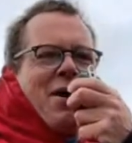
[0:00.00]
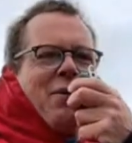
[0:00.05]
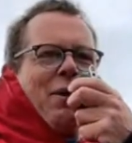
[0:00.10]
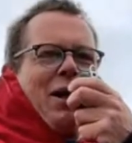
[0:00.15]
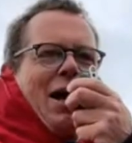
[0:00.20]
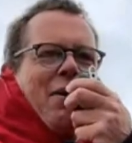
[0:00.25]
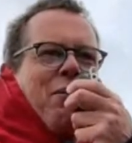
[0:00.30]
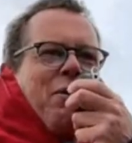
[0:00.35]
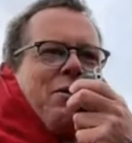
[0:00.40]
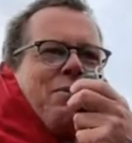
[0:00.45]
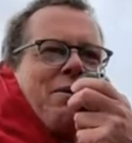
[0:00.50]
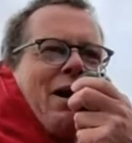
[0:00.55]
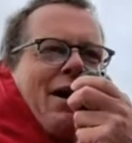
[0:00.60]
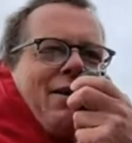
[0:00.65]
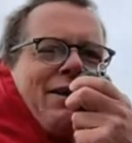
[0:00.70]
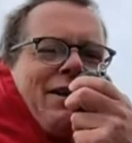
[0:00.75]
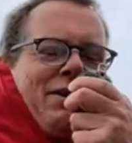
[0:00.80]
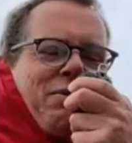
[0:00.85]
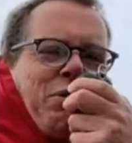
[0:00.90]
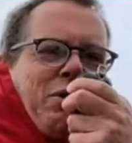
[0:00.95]
Well,
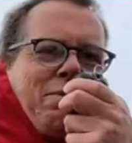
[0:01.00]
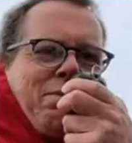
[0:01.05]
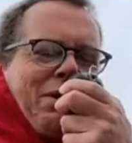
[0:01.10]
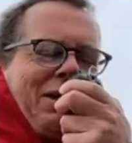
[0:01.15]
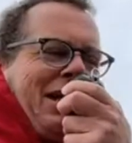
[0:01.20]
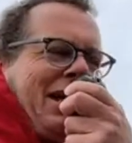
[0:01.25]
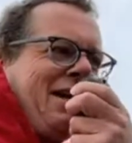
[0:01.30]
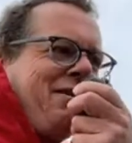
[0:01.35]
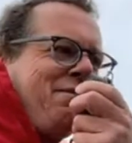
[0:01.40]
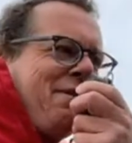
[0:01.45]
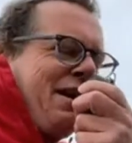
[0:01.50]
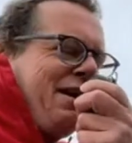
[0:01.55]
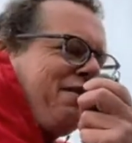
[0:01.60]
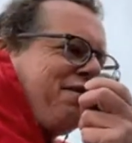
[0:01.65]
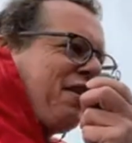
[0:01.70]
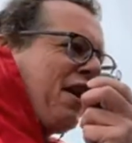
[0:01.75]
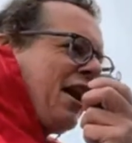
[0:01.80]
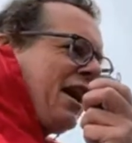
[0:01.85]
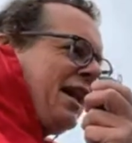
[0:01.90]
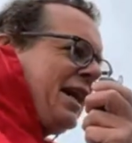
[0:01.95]
you wouldn't believe me
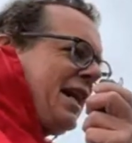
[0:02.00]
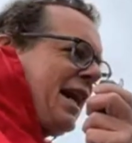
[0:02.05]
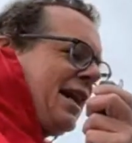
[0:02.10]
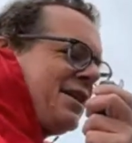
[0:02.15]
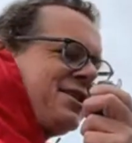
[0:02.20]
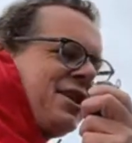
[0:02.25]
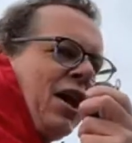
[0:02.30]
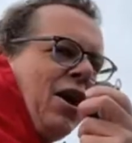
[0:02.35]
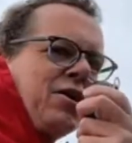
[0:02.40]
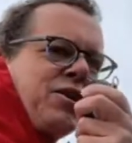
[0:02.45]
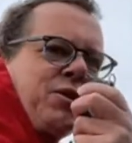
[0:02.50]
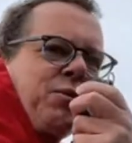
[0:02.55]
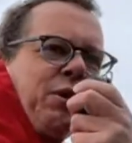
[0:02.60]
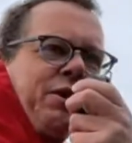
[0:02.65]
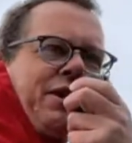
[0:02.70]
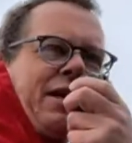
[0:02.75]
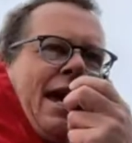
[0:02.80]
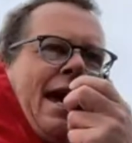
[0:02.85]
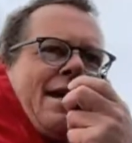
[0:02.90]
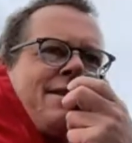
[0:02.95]
if I told you
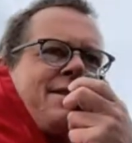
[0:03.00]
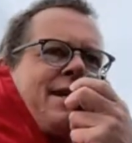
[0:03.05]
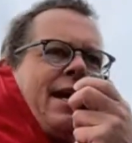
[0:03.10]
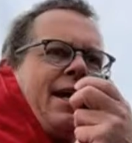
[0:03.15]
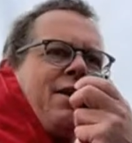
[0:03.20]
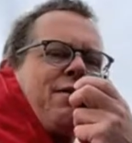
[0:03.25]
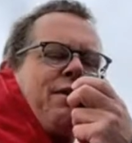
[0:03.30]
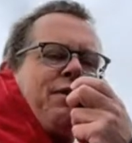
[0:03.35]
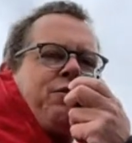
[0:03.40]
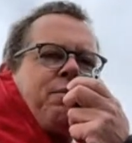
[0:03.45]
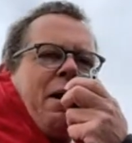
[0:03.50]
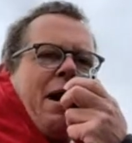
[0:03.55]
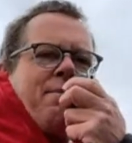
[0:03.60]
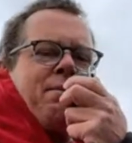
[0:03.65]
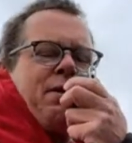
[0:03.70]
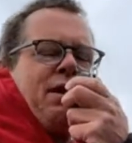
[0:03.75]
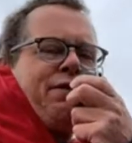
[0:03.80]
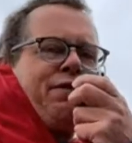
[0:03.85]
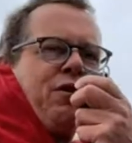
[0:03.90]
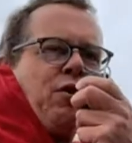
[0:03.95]
what the antenna is,
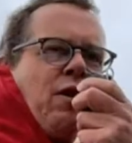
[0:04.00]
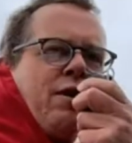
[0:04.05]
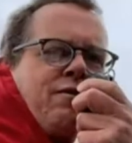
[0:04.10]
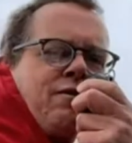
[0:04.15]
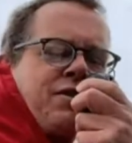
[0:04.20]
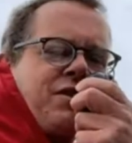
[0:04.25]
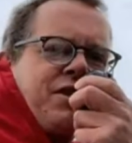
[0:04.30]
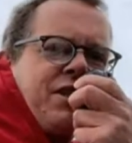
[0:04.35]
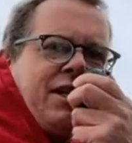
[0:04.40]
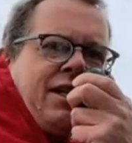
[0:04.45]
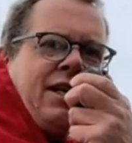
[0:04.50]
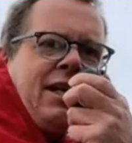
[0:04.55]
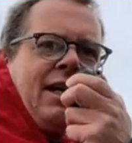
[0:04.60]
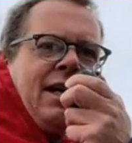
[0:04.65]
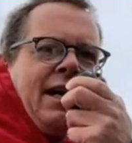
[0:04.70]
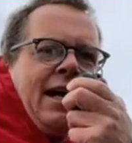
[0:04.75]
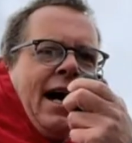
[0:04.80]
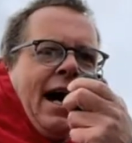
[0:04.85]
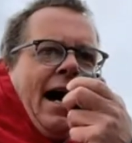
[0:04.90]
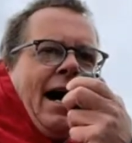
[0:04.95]
mate, but if you're interested,
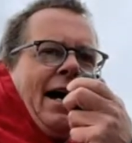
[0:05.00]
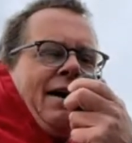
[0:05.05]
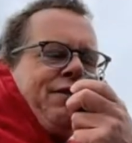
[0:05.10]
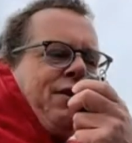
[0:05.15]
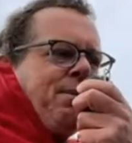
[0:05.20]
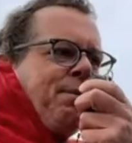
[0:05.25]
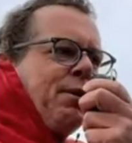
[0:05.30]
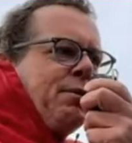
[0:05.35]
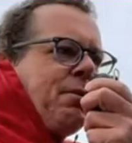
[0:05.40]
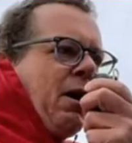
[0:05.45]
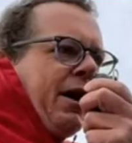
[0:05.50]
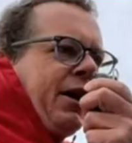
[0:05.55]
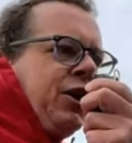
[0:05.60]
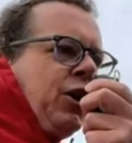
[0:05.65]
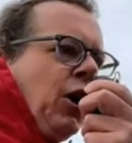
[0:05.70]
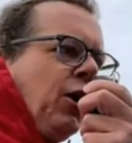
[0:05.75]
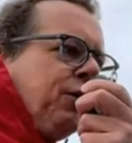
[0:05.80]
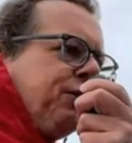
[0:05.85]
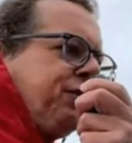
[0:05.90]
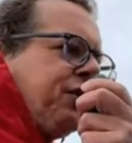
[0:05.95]
if you put my
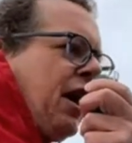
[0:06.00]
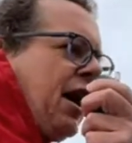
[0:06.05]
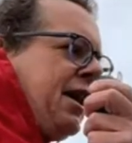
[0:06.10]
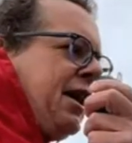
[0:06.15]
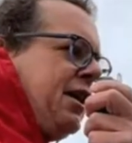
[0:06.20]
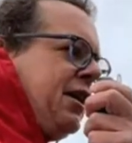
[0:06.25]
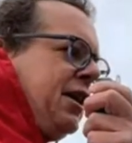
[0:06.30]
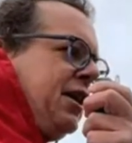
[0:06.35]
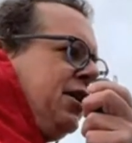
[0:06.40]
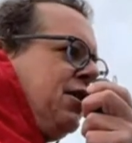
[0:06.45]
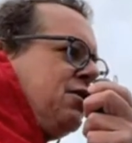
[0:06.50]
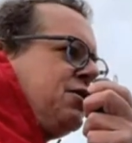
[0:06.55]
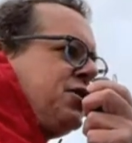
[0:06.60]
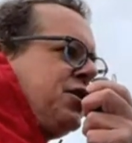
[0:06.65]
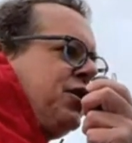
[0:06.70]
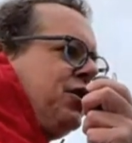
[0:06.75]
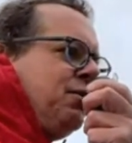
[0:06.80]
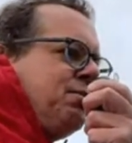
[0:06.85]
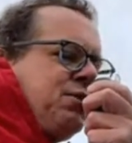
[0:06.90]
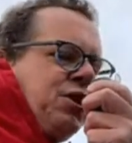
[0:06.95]
call sign into
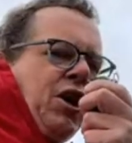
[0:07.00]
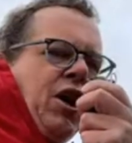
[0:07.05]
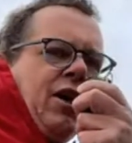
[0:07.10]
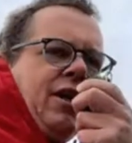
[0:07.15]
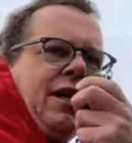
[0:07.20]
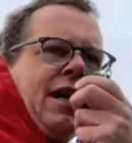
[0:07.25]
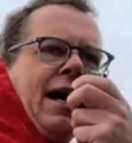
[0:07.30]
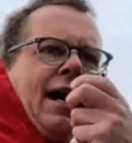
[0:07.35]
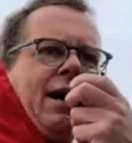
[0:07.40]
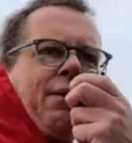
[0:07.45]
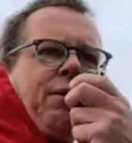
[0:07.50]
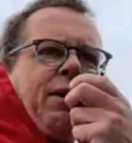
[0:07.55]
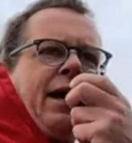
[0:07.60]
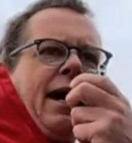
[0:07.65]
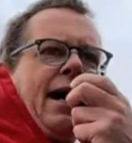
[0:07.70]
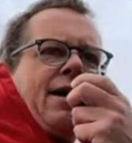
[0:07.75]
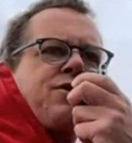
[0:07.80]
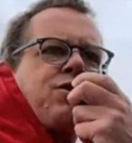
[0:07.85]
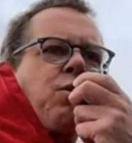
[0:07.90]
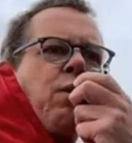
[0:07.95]
YouTube, John, we
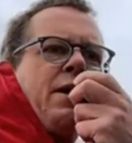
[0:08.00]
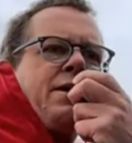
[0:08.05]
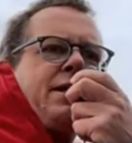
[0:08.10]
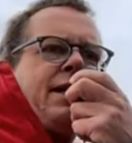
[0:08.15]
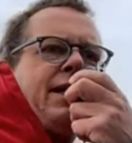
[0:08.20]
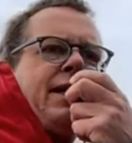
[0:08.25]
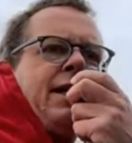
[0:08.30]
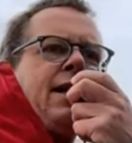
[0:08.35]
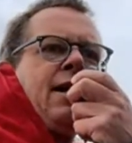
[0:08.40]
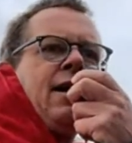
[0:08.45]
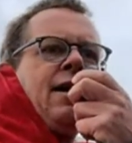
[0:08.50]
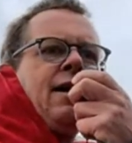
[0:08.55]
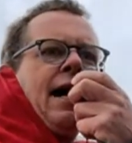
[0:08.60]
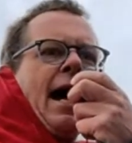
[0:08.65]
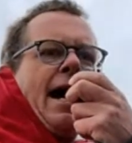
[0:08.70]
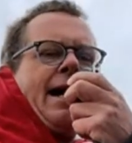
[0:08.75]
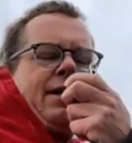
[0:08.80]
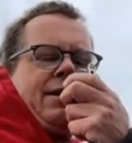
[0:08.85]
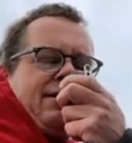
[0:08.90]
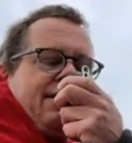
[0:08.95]
are
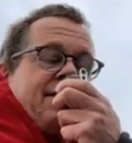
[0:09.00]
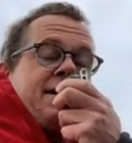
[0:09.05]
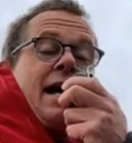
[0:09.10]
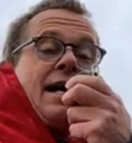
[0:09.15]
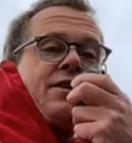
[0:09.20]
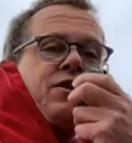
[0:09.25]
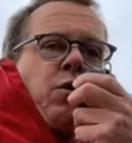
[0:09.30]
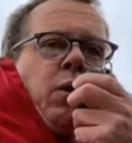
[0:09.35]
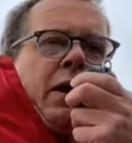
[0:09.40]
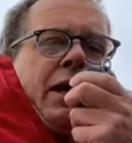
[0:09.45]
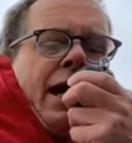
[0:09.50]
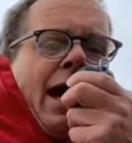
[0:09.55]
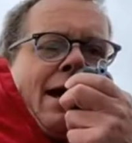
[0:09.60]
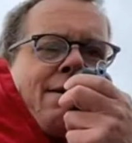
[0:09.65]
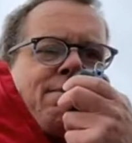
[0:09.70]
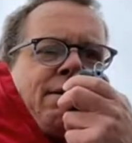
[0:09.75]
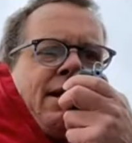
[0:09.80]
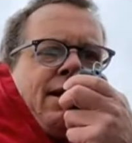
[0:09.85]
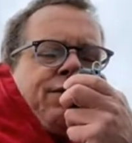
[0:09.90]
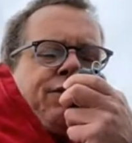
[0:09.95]

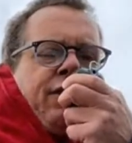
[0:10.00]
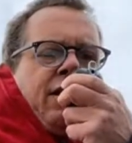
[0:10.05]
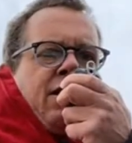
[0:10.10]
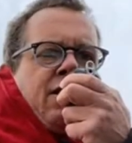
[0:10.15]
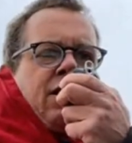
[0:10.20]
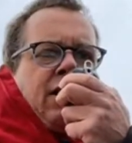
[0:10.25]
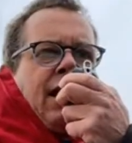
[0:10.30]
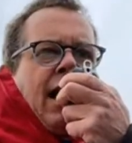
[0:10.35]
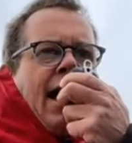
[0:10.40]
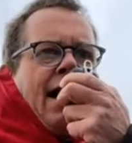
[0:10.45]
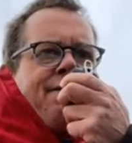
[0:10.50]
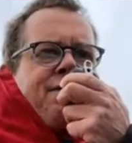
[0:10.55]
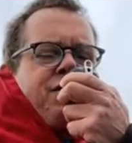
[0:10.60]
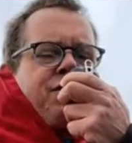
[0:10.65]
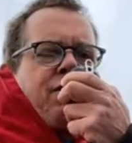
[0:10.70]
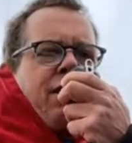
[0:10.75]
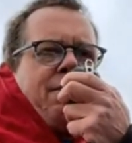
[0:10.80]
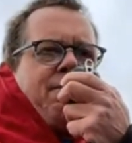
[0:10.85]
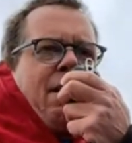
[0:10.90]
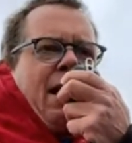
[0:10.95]
28 minutes into the live
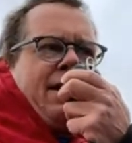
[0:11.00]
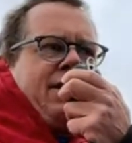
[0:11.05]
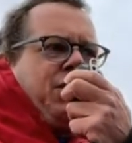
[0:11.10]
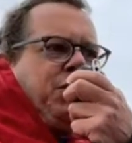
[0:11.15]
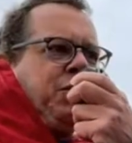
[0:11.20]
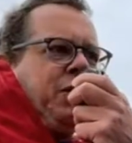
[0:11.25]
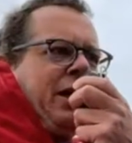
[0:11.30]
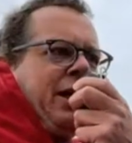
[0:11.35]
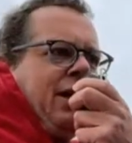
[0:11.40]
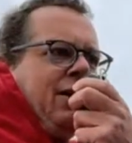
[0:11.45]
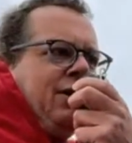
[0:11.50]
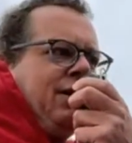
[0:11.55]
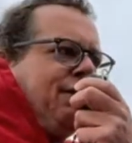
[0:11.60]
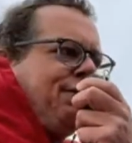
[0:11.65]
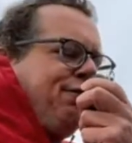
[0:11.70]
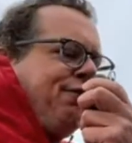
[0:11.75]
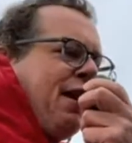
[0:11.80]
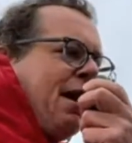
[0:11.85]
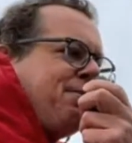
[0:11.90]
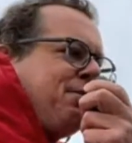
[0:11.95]
stream, mate. You'll hear your
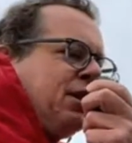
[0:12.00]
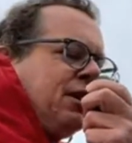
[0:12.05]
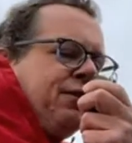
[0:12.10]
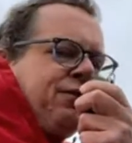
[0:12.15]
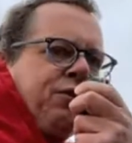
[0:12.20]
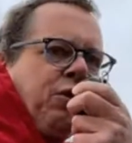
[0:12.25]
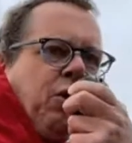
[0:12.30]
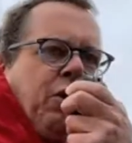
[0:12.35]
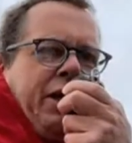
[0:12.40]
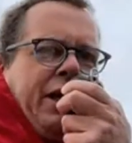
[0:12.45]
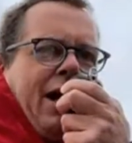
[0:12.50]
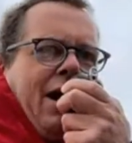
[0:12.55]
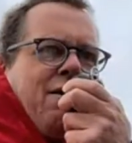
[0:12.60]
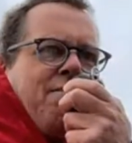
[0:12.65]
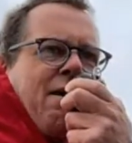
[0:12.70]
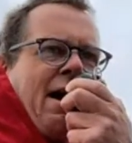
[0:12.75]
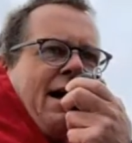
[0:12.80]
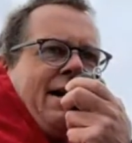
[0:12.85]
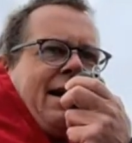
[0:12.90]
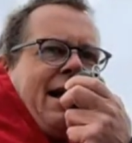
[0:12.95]
fabulous audio,
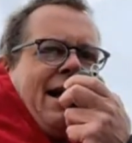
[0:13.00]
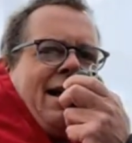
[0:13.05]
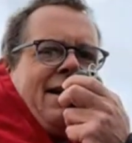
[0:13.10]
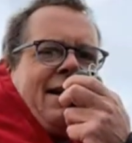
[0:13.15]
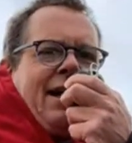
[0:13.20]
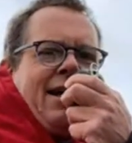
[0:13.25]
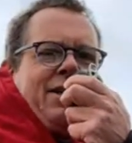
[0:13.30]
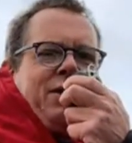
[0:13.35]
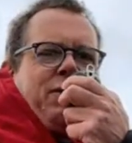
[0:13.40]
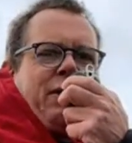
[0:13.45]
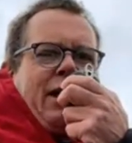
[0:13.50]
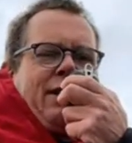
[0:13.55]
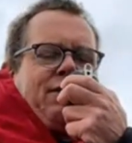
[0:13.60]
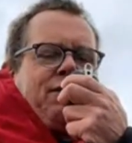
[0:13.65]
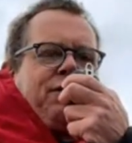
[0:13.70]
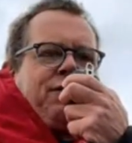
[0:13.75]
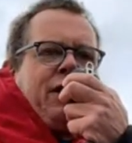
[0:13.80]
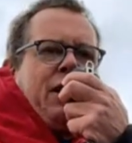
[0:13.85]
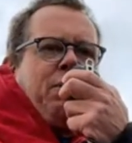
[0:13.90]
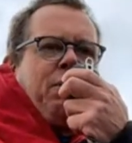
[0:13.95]
mate, and you'll get
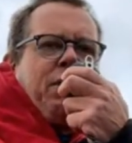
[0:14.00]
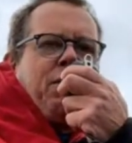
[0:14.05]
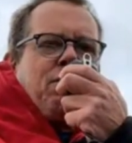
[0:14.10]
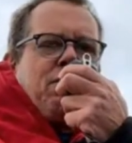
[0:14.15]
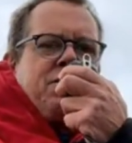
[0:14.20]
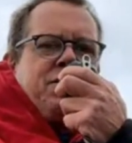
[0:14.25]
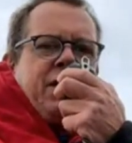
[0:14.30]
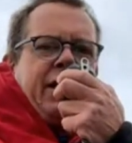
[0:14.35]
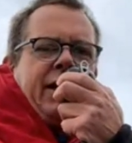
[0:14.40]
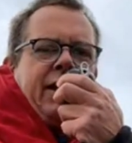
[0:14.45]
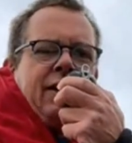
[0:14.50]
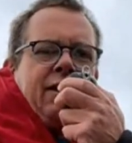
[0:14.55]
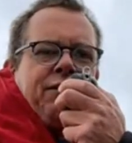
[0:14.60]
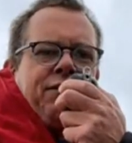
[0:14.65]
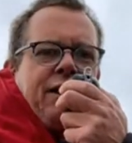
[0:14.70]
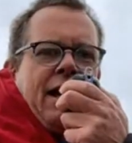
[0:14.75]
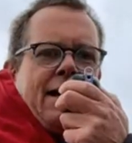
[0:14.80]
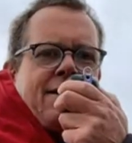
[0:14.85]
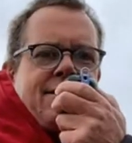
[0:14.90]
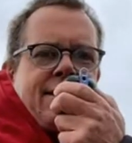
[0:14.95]
to see what a
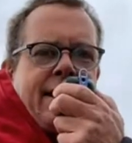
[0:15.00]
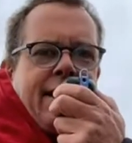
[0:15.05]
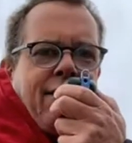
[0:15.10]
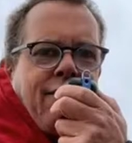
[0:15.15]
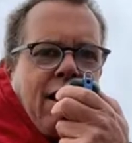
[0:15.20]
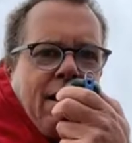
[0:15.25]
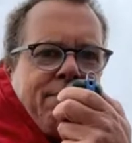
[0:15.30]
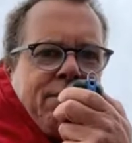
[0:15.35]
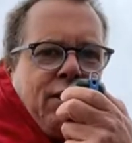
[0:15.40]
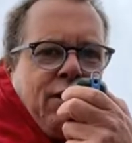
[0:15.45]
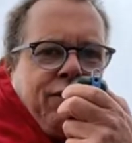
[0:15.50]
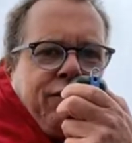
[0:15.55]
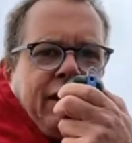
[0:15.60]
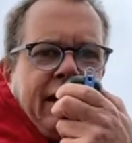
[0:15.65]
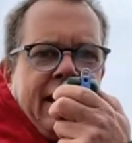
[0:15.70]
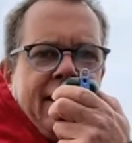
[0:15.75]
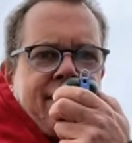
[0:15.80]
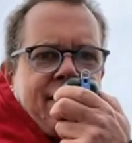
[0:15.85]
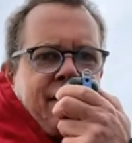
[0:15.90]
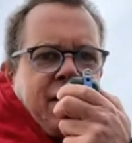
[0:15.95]
ridiculous antenna I'm
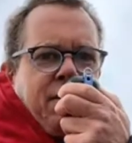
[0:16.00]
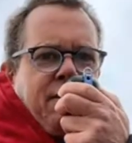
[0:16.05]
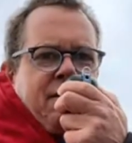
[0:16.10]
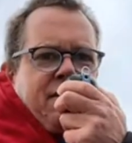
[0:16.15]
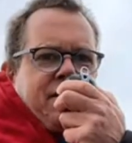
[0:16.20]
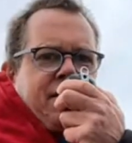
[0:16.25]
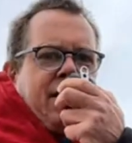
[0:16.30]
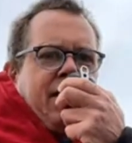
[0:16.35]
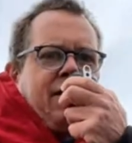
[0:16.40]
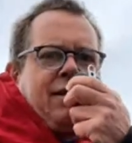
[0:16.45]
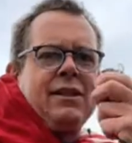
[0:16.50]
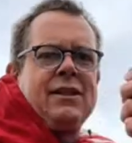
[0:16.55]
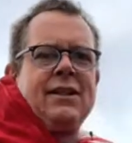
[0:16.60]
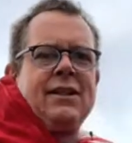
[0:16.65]
using is. QSL?